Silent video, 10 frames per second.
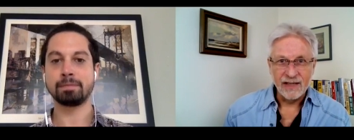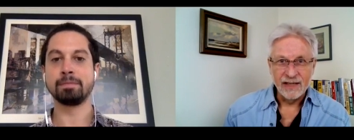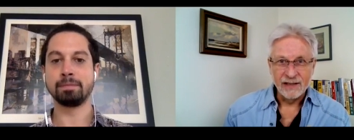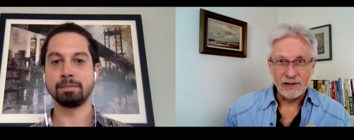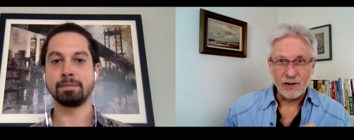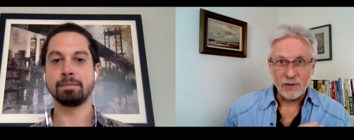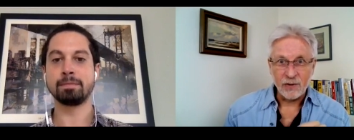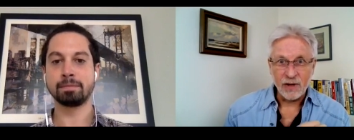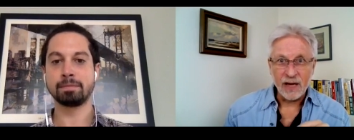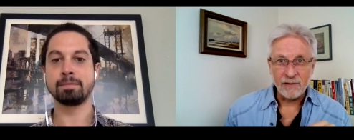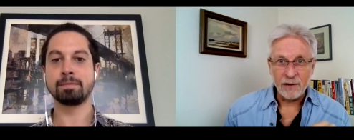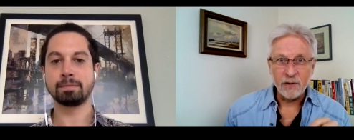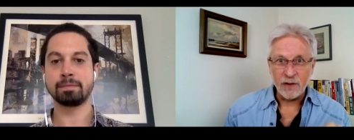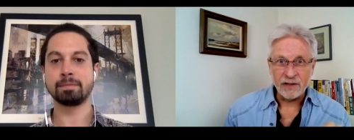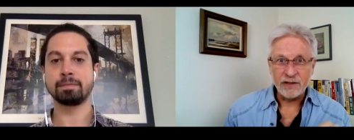Speaker 1: Mm-hmm. So if
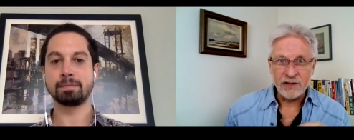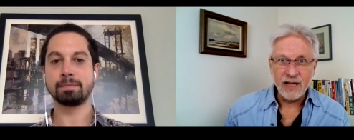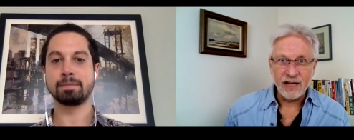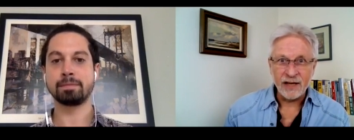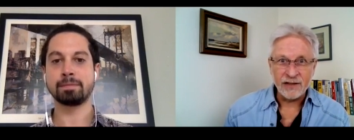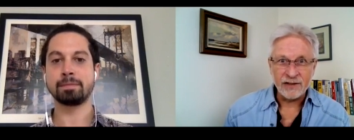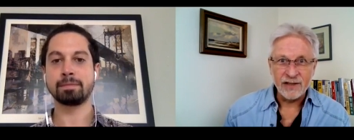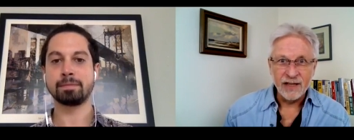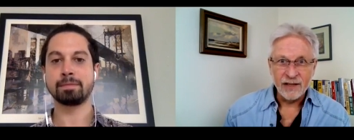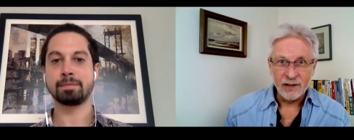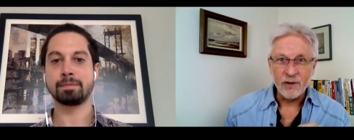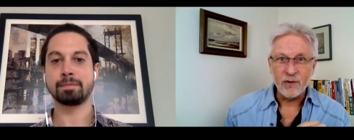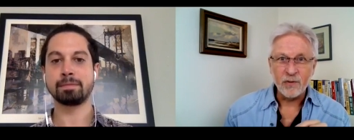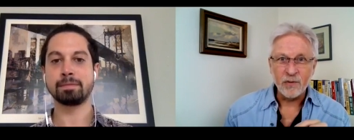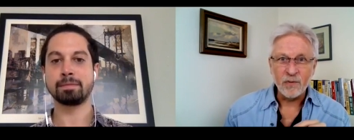you want to change,
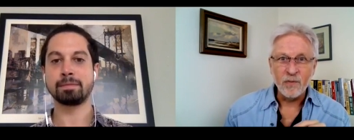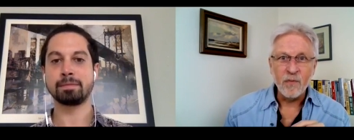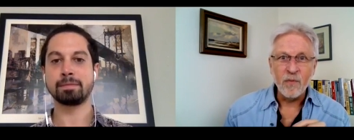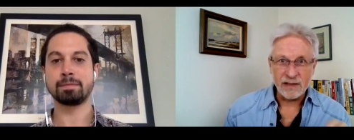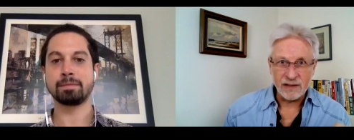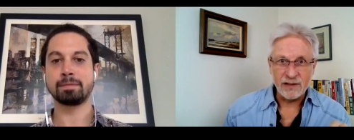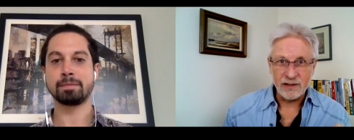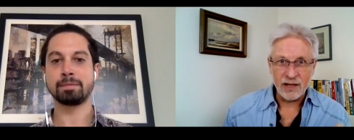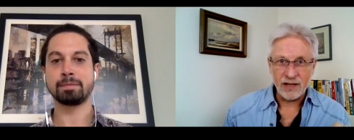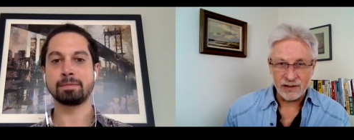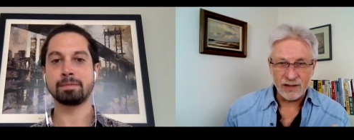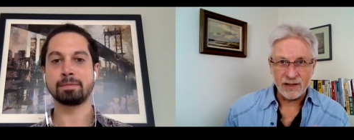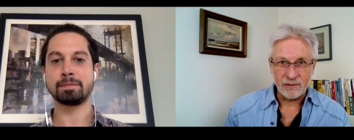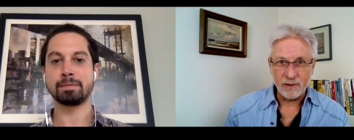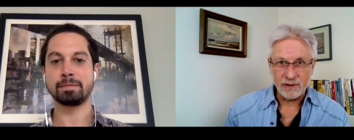you must change
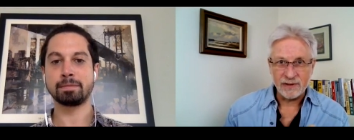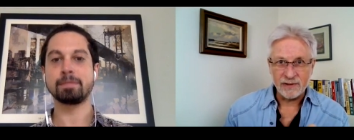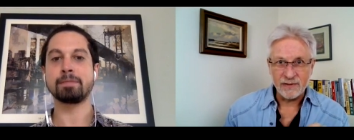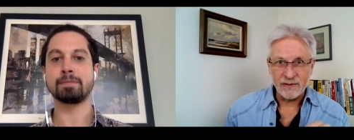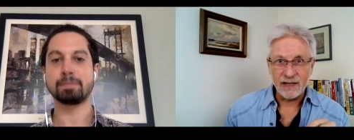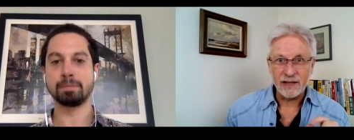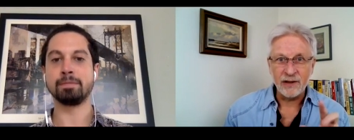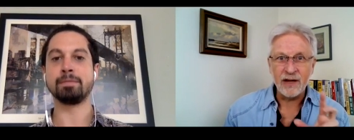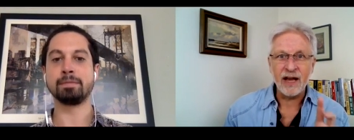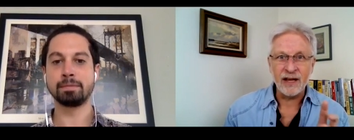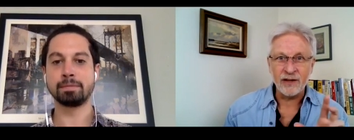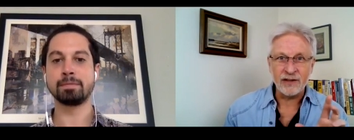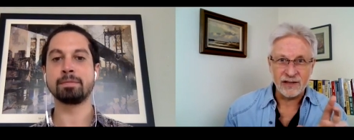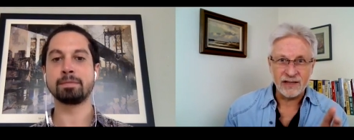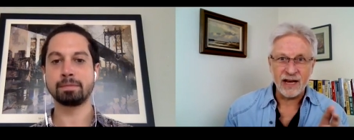the inputs. Mm-hmm. You
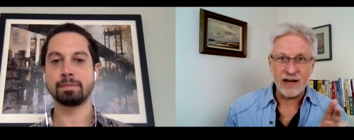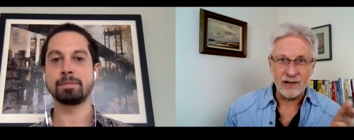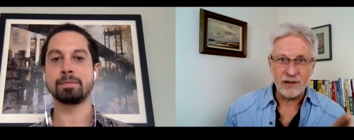cannot stay